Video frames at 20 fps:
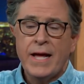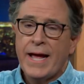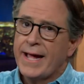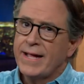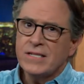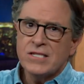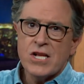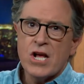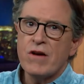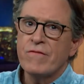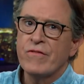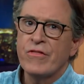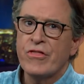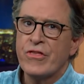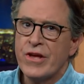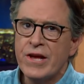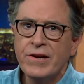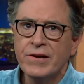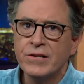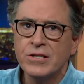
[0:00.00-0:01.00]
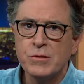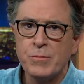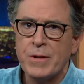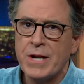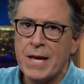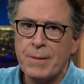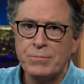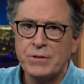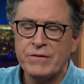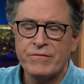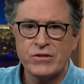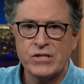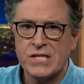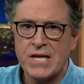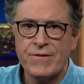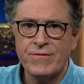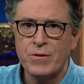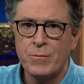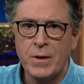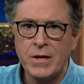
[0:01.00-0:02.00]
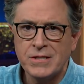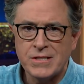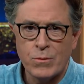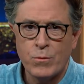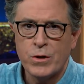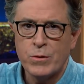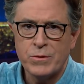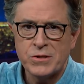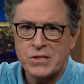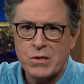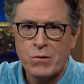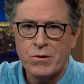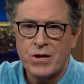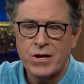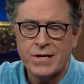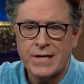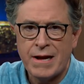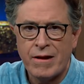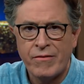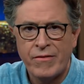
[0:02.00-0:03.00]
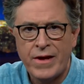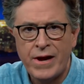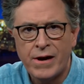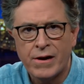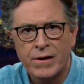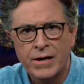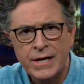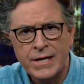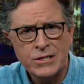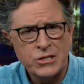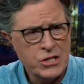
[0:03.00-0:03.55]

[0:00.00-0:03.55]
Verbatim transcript: Ed Sullivan Theater has been empty for seven months. I wonder what's going on down there.